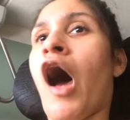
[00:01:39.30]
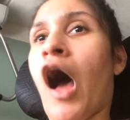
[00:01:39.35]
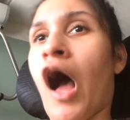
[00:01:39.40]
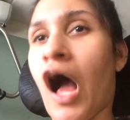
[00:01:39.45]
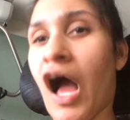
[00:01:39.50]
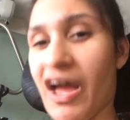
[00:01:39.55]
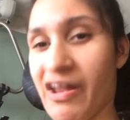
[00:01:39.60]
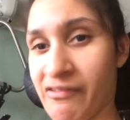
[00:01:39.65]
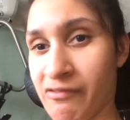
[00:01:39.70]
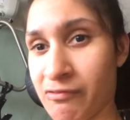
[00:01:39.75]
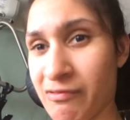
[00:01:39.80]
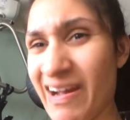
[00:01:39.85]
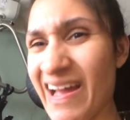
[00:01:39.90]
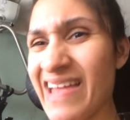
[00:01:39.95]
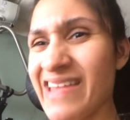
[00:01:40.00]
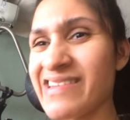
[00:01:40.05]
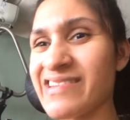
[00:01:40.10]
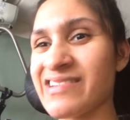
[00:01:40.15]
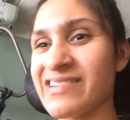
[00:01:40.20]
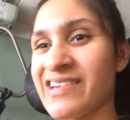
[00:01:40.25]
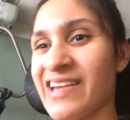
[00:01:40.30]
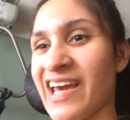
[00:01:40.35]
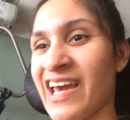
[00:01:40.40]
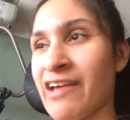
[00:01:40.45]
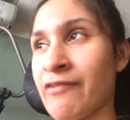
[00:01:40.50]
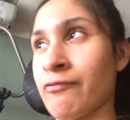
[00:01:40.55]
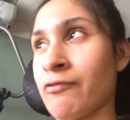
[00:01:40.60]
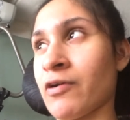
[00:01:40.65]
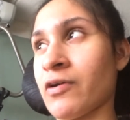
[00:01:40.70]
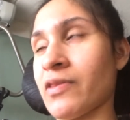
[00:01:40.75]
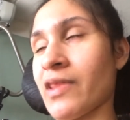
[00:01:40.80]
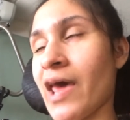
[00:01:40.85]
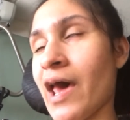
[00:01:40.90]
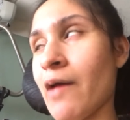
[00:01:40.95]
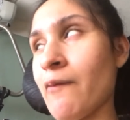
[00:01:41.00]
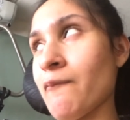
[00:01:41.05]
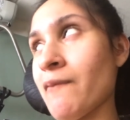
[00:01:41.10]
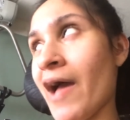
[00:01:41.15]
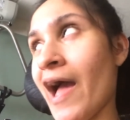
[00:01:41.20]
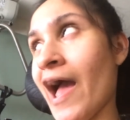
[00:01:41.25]
On Wednesday, for
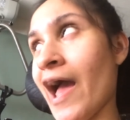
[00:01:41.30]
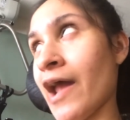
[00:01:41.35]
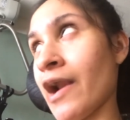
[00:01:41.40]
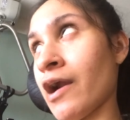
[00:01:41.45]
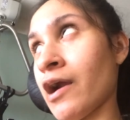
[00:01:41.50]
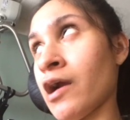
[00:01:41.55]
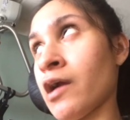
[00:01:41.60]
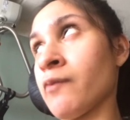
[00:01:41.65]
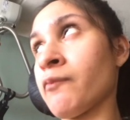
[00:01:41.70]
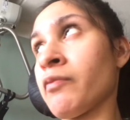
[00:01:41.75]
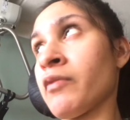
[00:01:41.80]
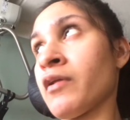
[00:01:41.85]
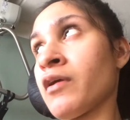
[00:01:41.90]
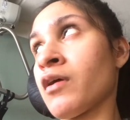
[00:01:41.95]
that matter,